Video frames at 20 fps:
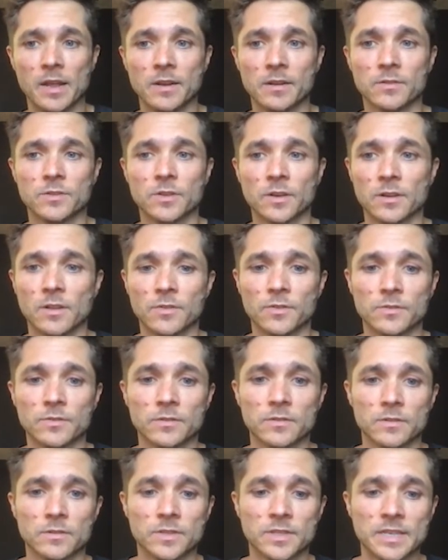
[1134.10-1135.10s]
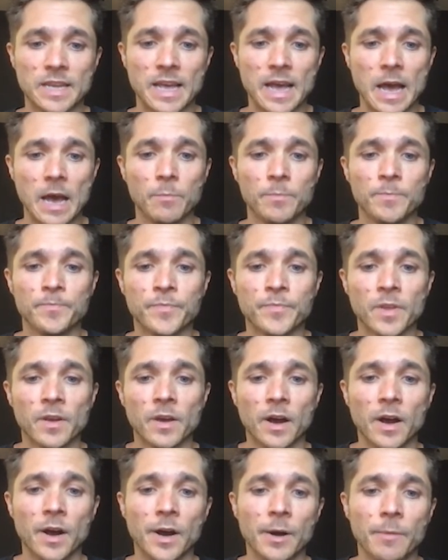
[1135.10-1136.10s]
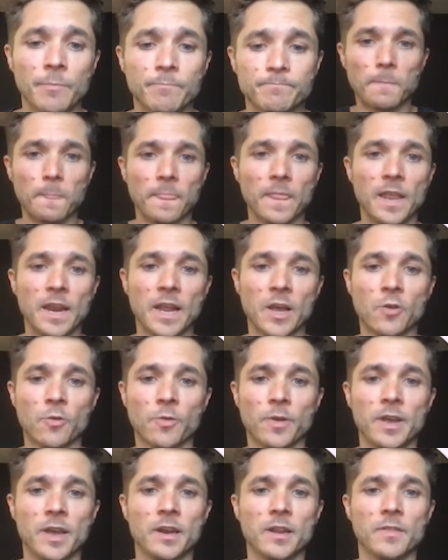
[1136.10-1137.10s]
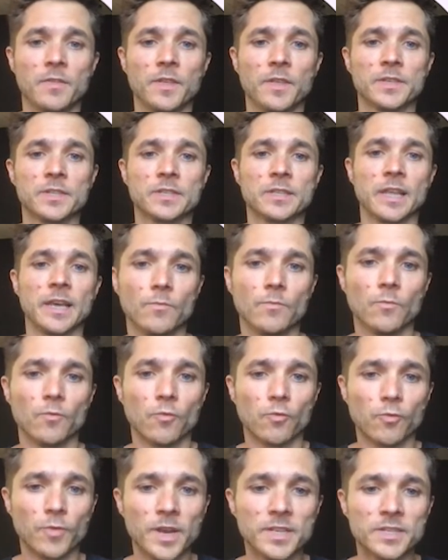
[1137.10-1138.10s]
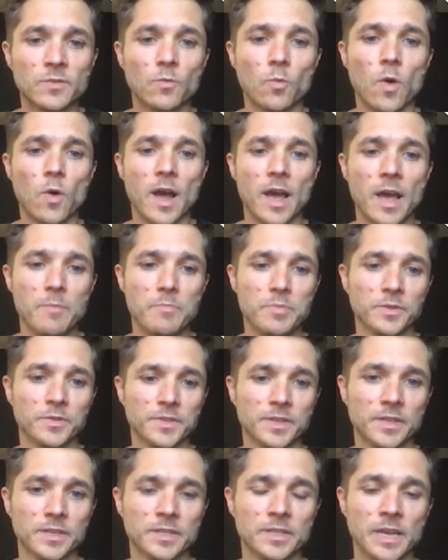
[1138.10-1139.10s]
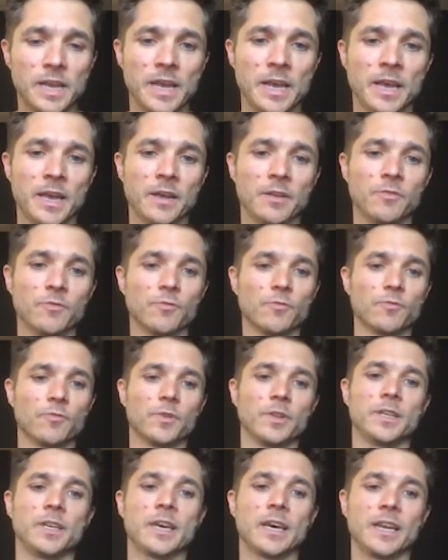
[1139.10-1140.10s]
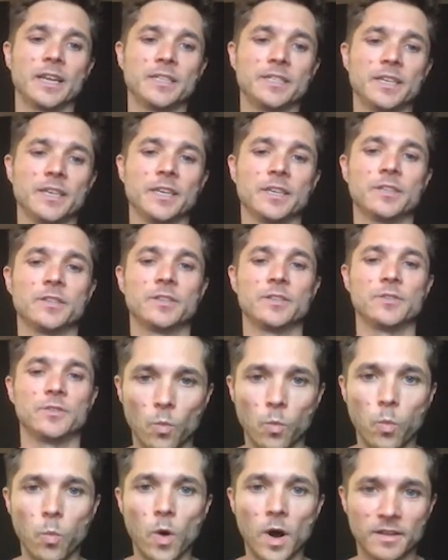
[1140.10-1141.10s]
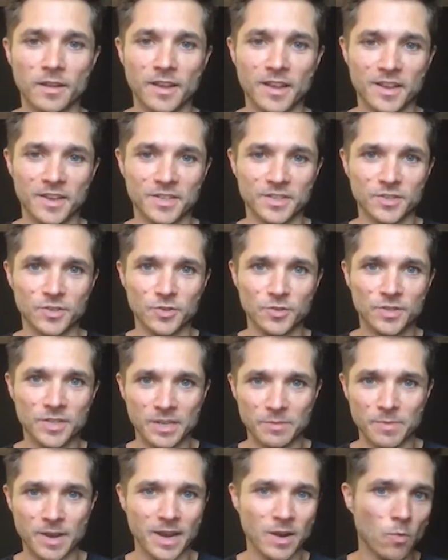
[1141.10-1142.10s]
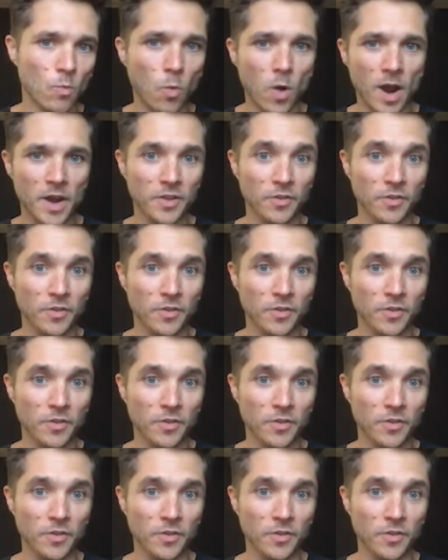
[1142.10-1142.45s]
took another stab. And I created this reason why I built this, and really kind of dig into what is New Teammate and why do you